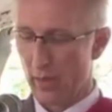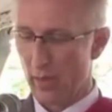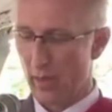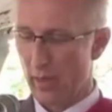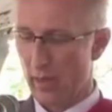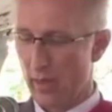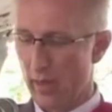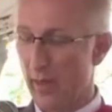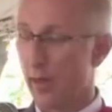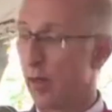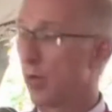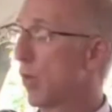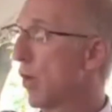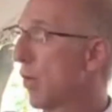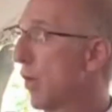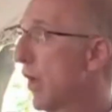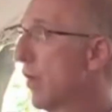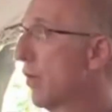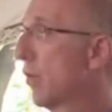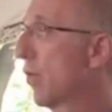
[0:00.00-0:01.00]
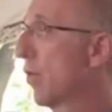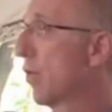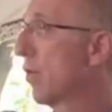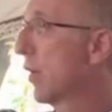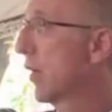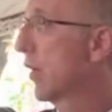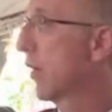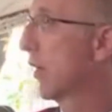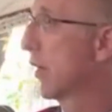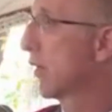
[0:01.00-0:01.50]
and we went through
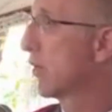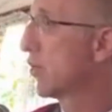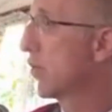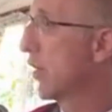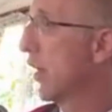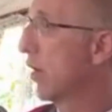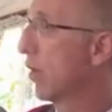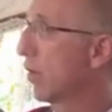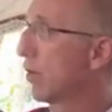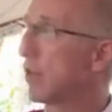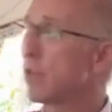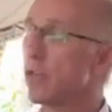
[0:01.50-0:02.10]
a shareholder